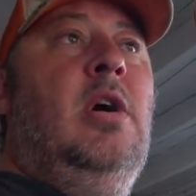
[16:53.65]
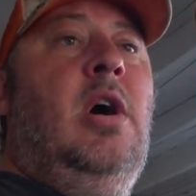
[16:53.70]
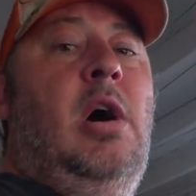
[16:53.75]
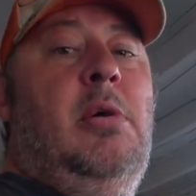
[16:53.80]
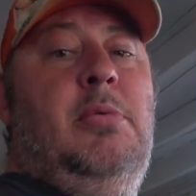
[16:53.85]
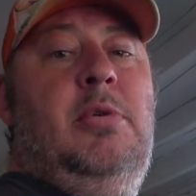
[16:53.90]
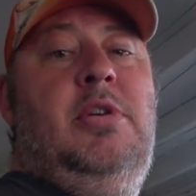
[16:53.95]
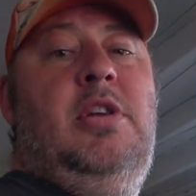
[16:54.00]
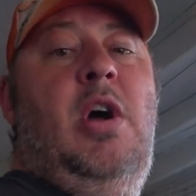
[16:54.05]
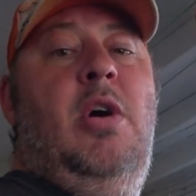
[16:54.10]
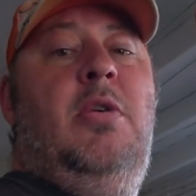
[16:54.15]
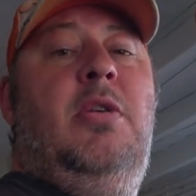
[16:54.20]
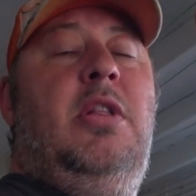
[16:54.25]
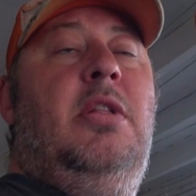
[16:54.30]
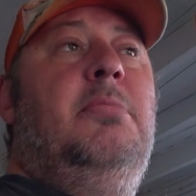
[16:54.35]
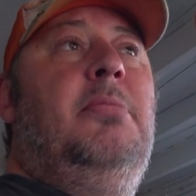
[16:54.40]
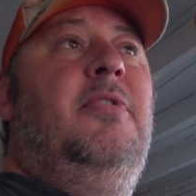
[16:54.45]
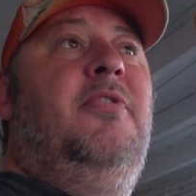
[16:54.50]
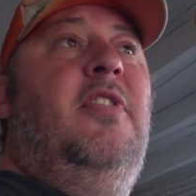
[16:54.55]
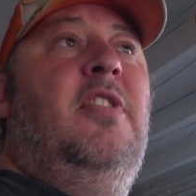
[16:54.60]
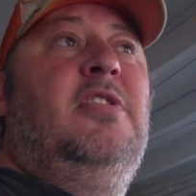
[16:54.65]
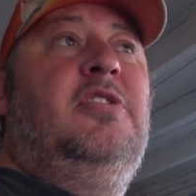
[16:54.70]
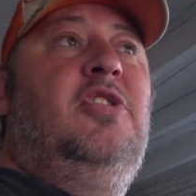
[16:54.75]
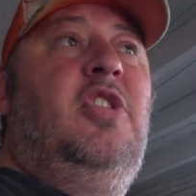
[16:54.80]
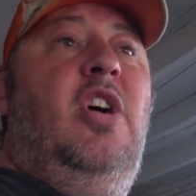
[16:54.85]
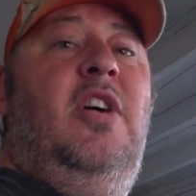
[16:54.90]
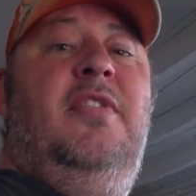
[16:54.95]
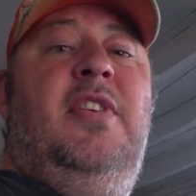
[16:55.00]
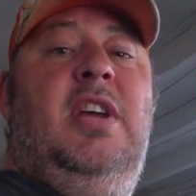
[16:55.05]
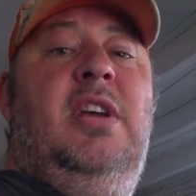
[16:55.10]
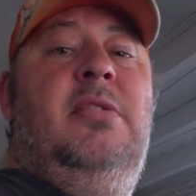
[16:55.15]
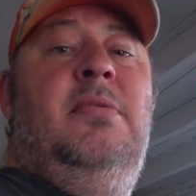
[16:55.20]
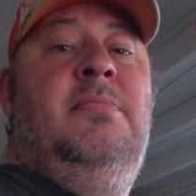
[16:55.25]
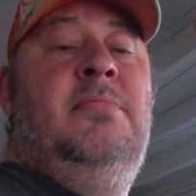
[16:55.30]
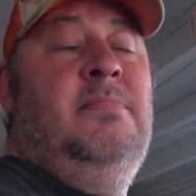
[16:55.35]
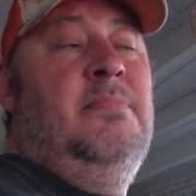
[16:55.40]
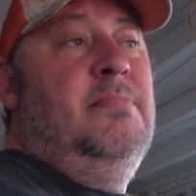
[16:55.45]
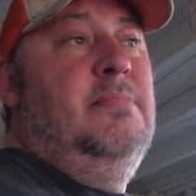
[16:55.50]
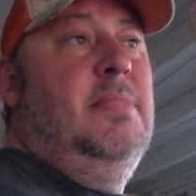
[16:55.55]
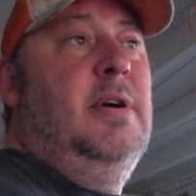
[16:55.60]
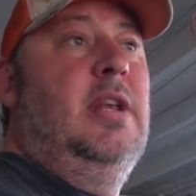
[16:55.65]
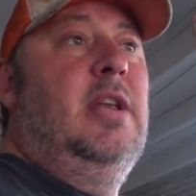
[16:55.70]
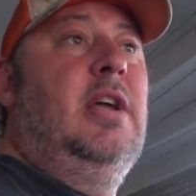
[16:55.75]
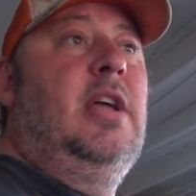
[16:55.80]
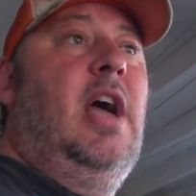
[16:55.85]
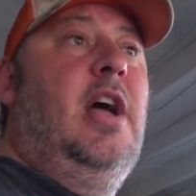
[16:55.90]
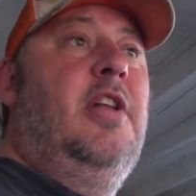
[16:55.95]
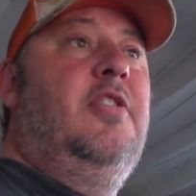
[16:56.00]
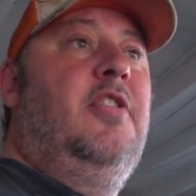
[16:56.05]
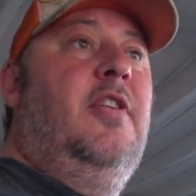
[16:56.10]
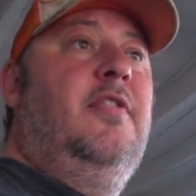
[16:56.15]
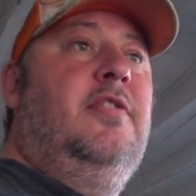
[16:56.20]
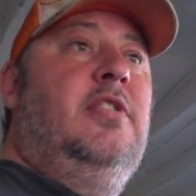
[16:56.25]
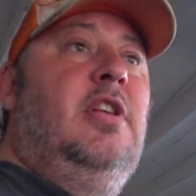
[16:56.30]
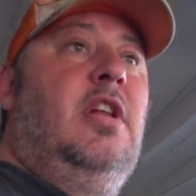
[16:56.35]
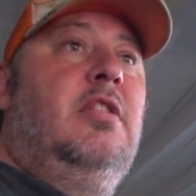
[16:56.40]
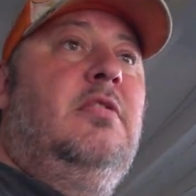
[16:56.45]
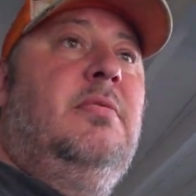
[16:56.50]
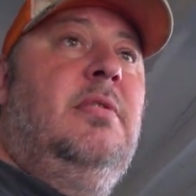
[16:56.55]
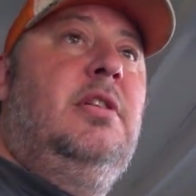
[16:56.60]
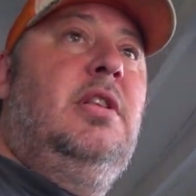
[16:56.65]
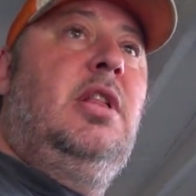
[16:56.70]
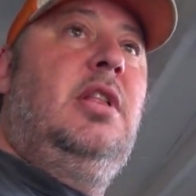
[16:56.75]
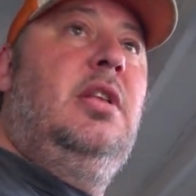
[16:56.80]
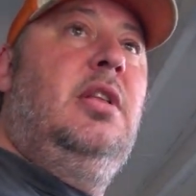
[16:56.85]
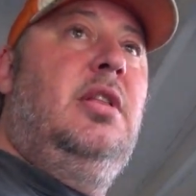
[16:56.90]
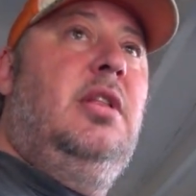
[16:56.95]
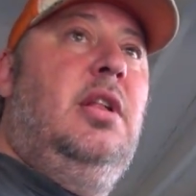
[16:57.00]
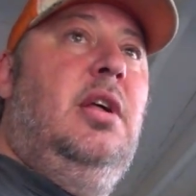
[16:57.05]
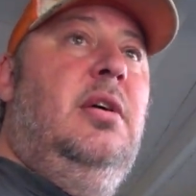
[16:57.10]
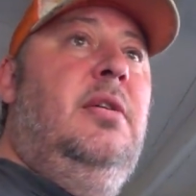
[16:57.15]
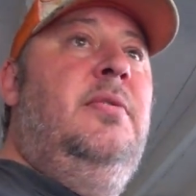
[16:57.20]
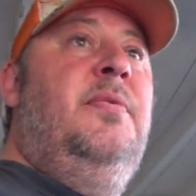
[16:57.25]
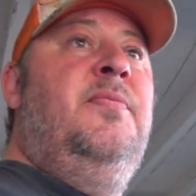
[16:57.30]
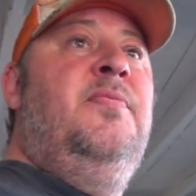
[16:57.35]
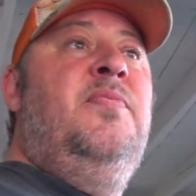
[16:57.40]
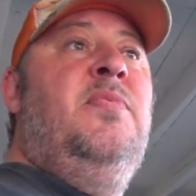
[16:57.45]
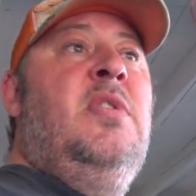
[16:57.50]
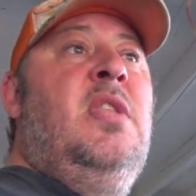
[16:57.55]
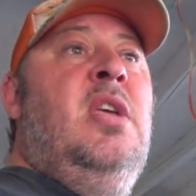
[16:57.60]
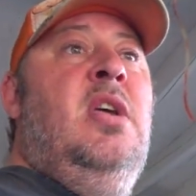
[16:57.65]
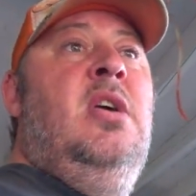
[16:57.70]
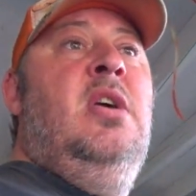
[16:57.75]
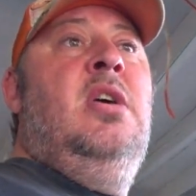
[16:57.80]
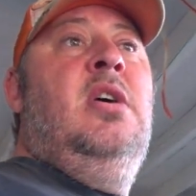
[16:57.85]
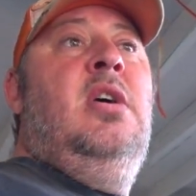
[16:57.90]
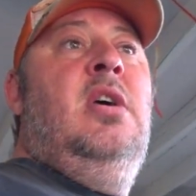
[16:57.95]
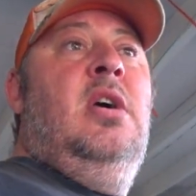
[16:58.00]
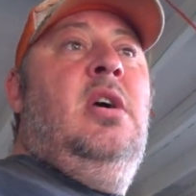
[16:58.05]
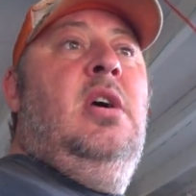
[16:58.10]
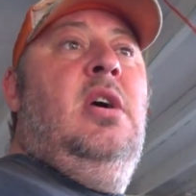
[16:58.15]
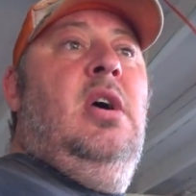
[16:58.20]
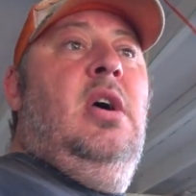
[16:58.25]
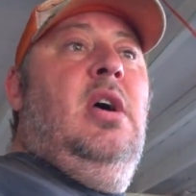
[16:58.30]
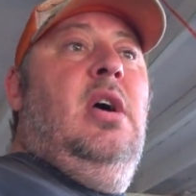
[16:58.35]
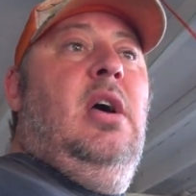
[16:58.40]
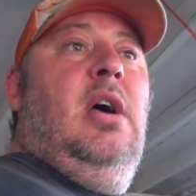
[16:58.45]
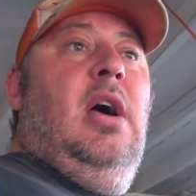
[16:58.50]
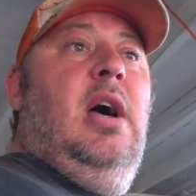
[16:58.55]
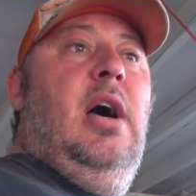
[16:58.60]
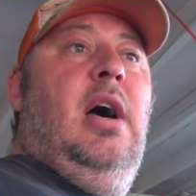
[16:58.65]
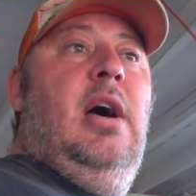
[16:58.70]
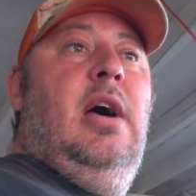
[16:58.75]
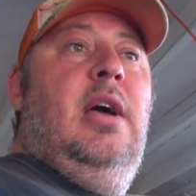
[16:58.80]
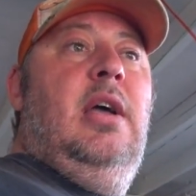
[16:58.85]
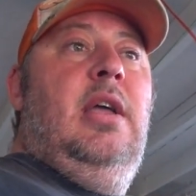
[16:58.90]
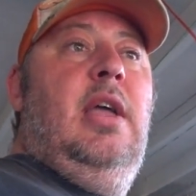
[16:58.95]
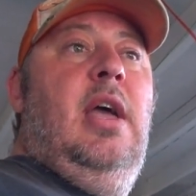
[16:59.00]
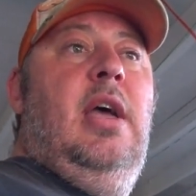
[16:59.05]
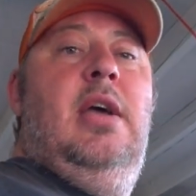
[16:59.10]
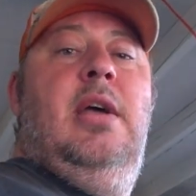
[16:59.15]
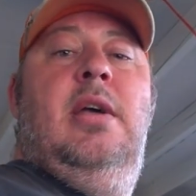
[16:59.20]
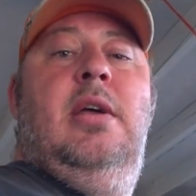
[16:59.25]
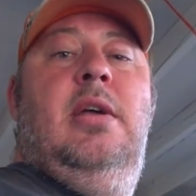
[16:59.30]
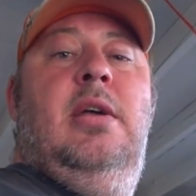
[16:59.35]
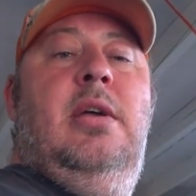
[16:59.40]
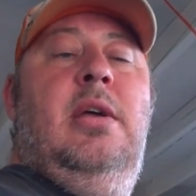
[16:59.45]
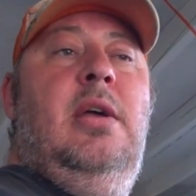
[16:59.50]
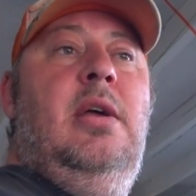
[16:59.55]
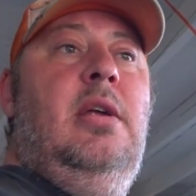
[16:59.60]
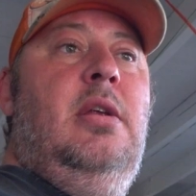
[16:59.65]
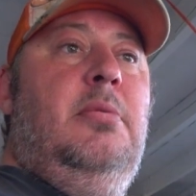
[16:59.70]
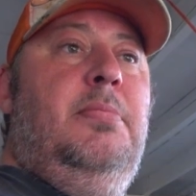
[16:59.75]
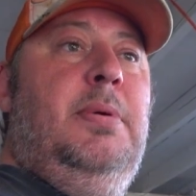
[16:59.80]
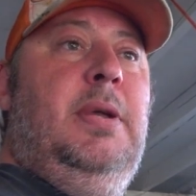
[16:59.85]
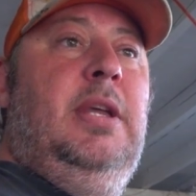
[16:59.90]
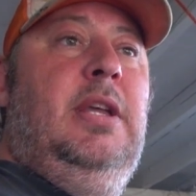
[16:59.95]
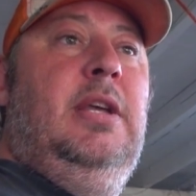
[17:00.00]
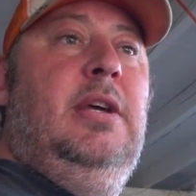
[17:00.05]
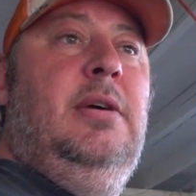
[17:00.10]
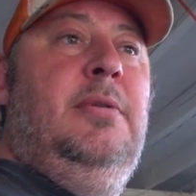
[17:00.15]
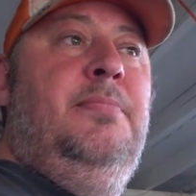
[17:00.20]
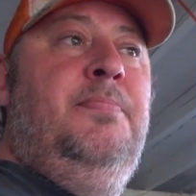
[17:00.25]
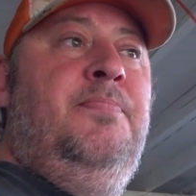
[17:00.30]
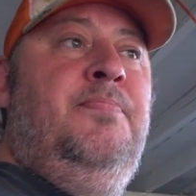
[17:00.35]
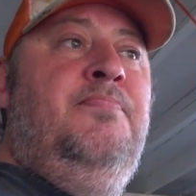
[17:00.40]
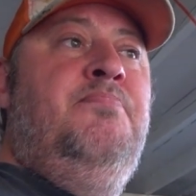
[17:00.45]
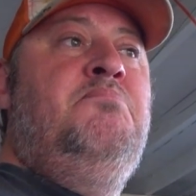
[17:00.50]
I would notice them if I was driving it, but I can't drive it till it's registered, so it'll be on